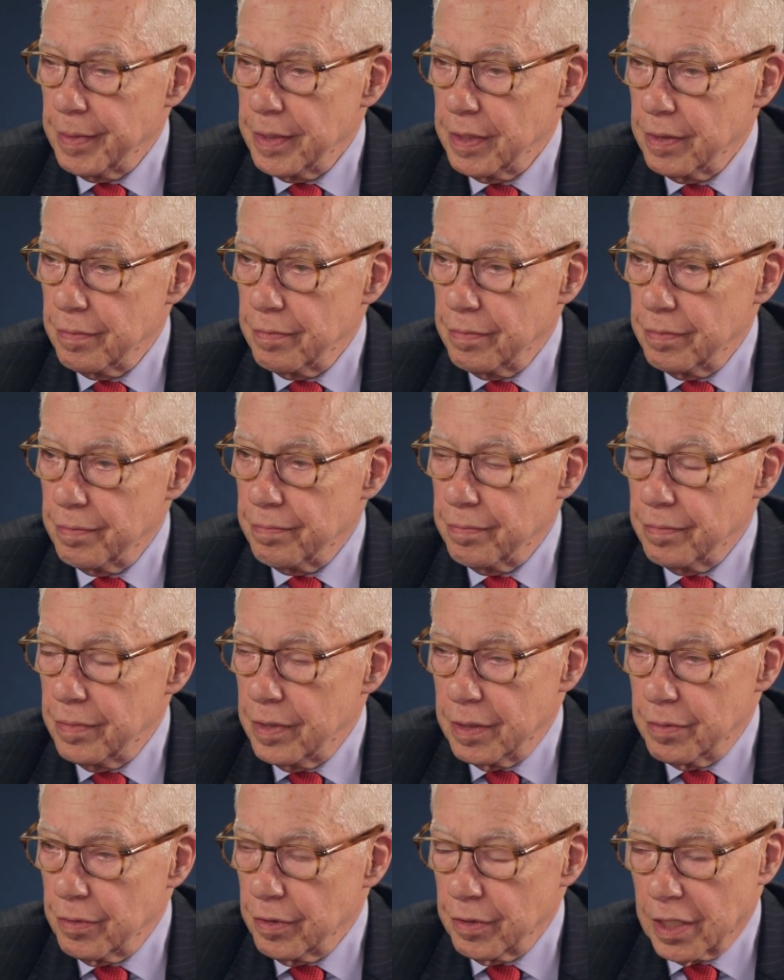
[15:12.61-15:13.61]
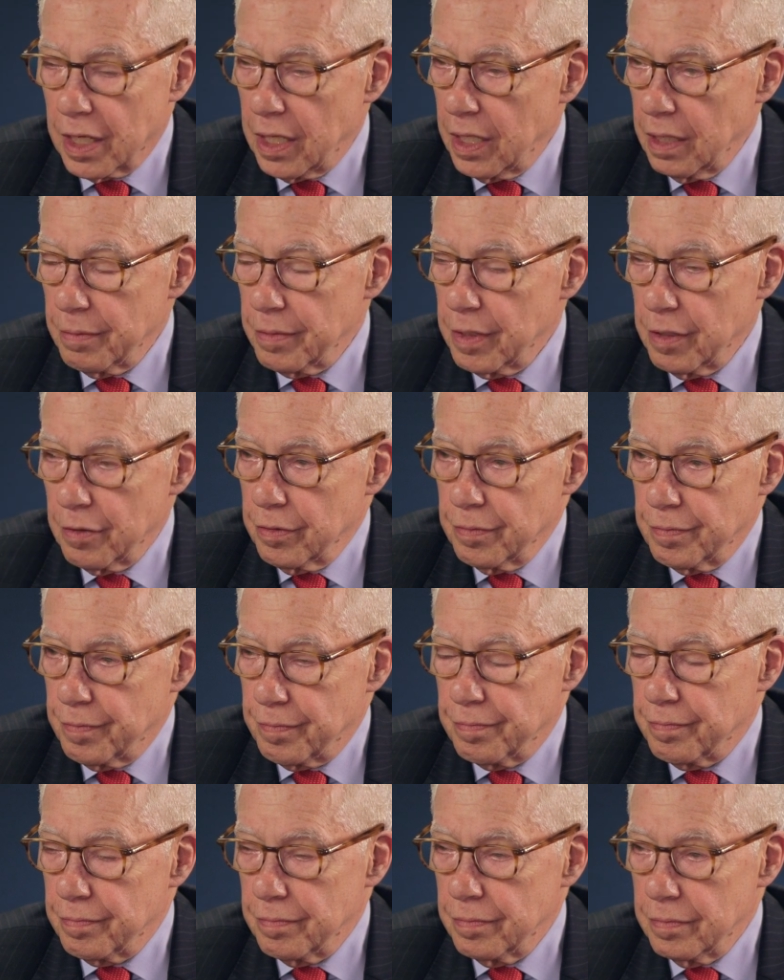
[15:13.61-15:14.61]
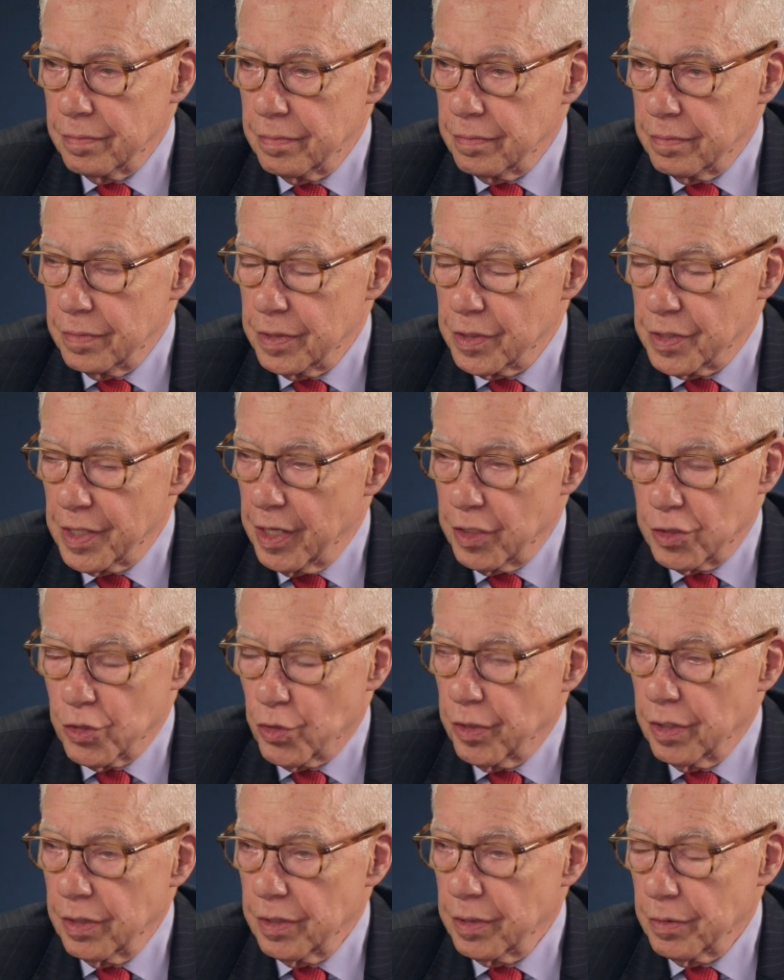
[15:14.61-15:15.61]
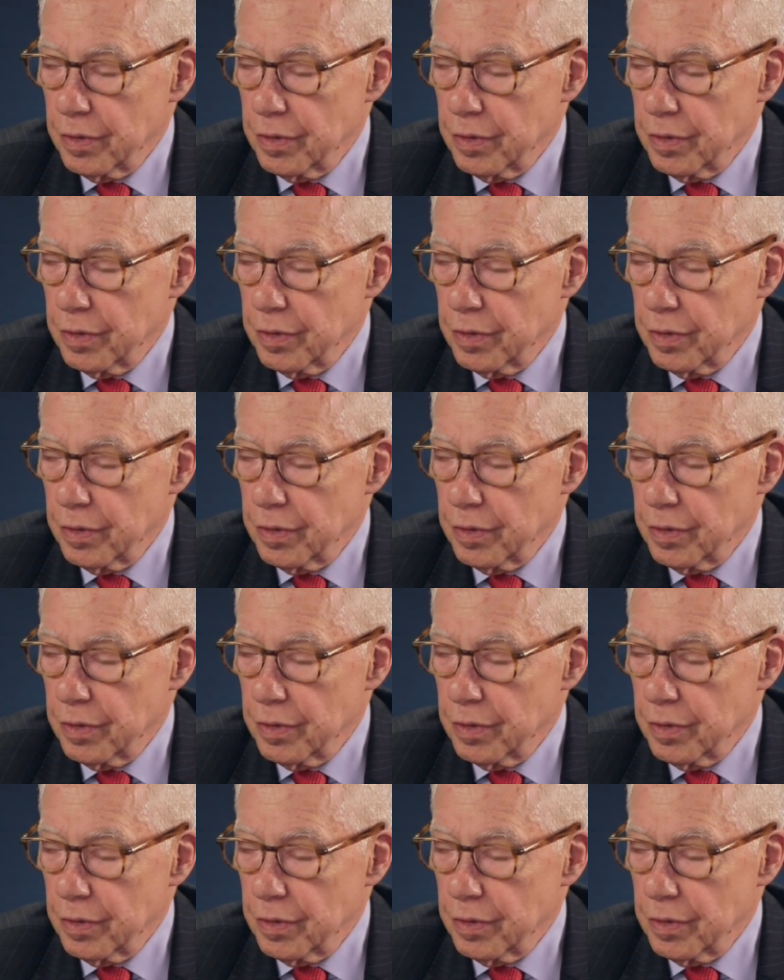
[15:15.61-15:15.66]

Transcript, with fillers: I mean, the, there were column, there were there's an editorial,